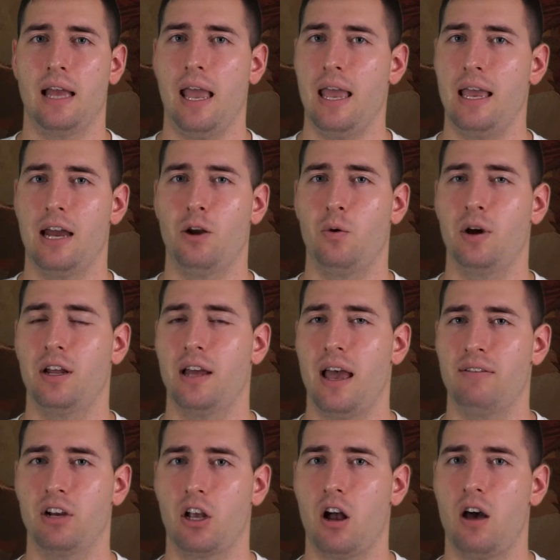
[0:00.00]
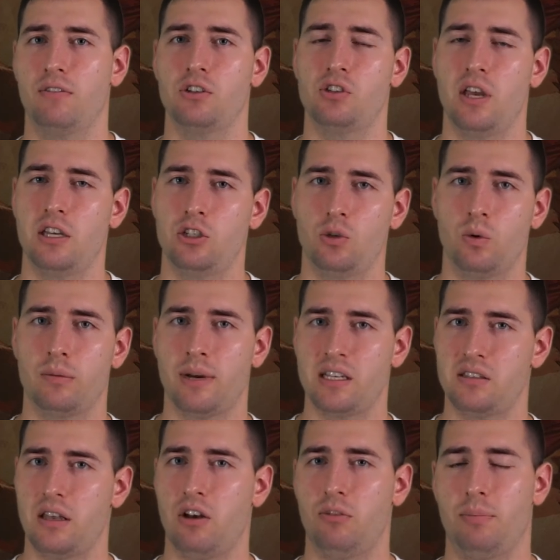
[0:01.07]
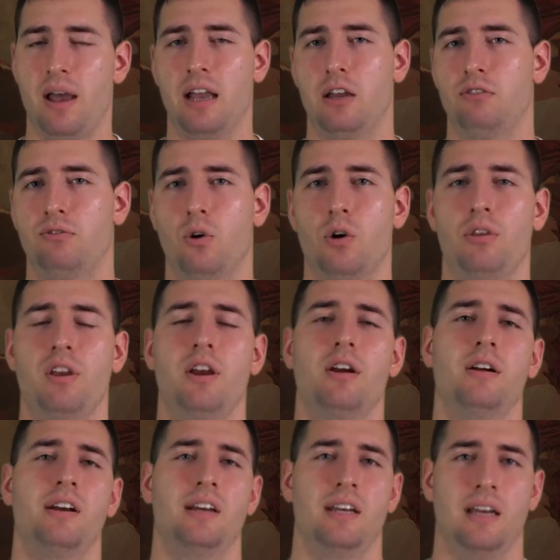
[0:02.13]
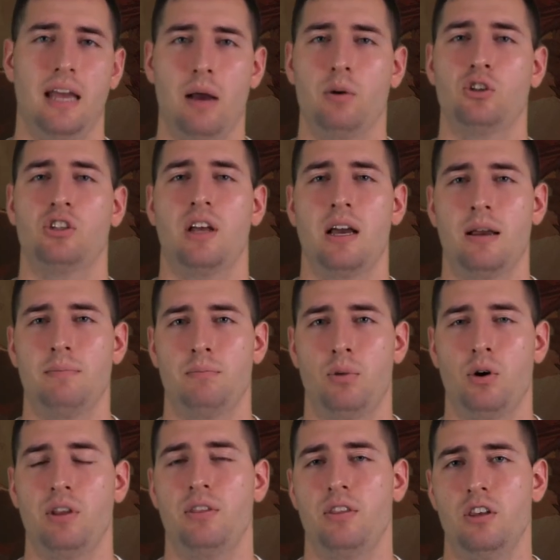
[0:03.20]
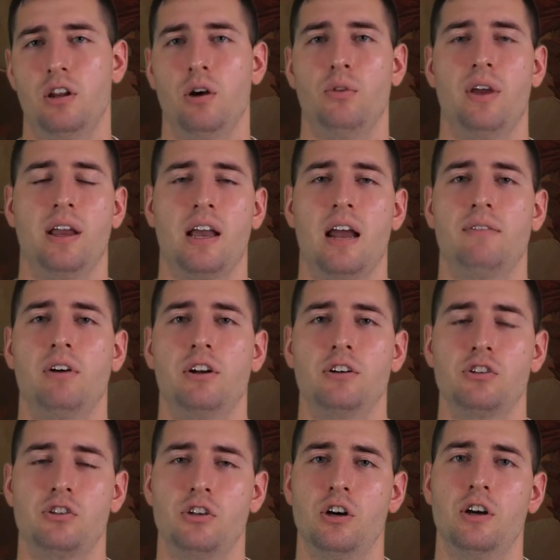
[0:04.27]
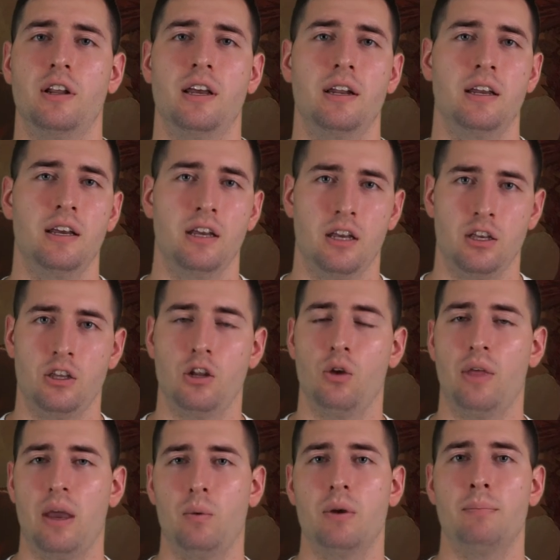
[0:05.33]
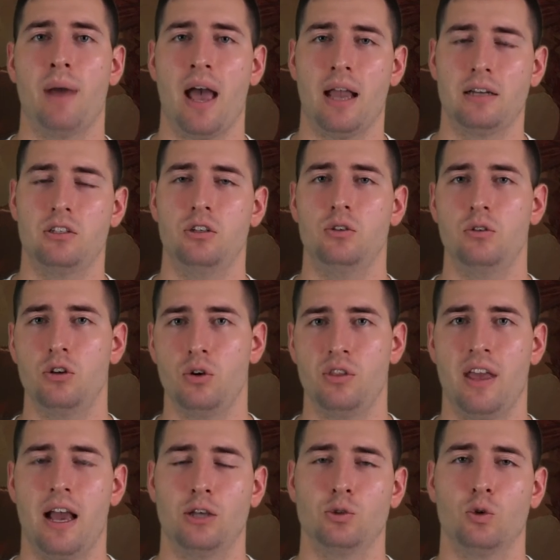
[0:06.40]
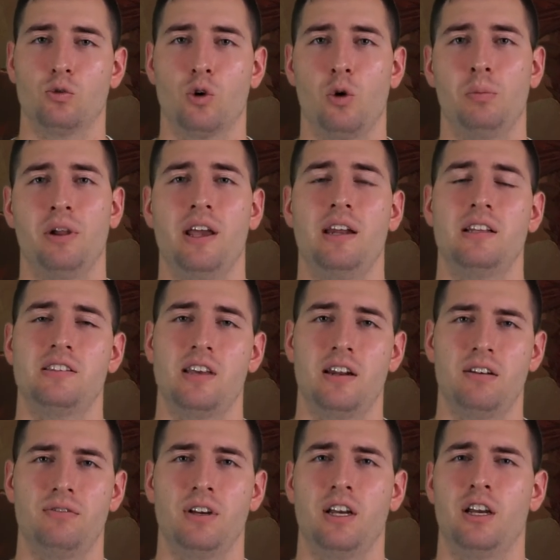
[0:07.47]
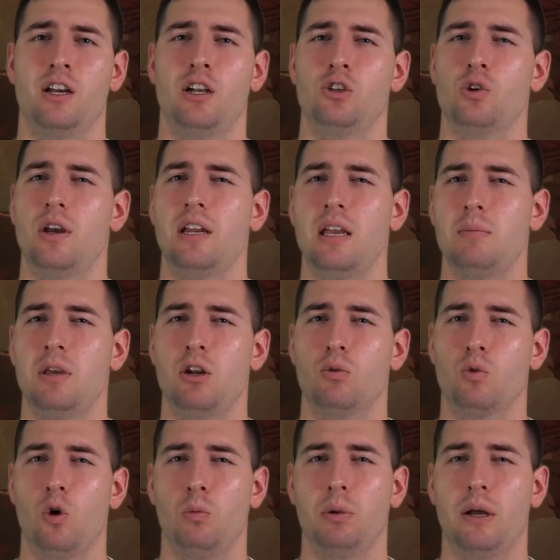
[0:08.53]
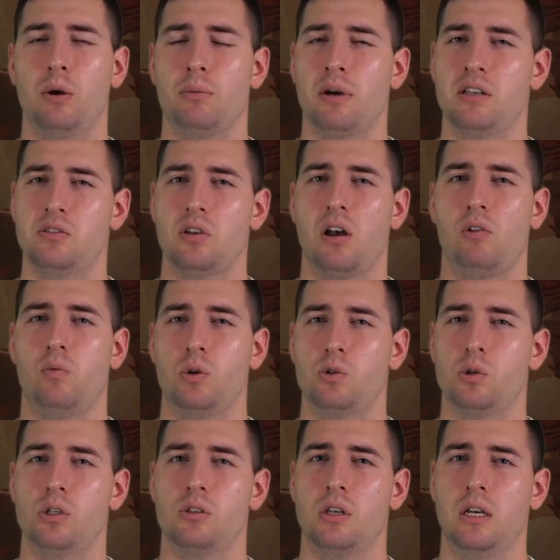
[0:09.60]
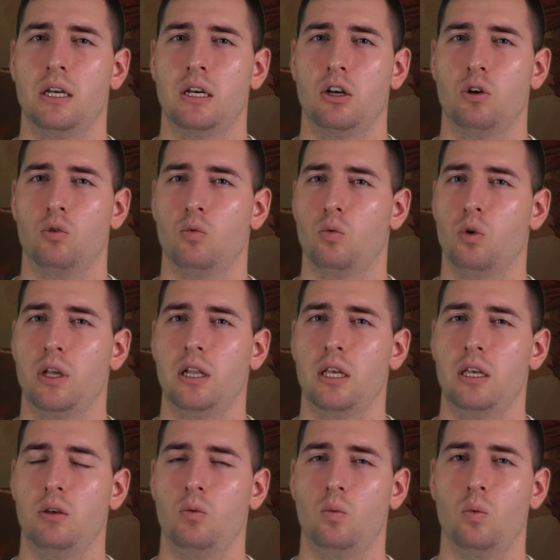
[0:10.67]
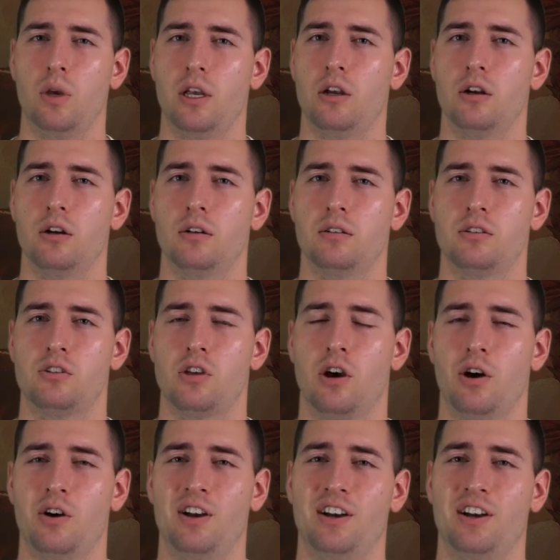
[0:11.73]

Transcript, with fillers: hey, I don't want to have a conversation with myself back and forth here. At which time point, you know, they kind of understood and, you know, they went back to doing the actual role-playing instead of trying to get me to role play with myself, which was really weird. So,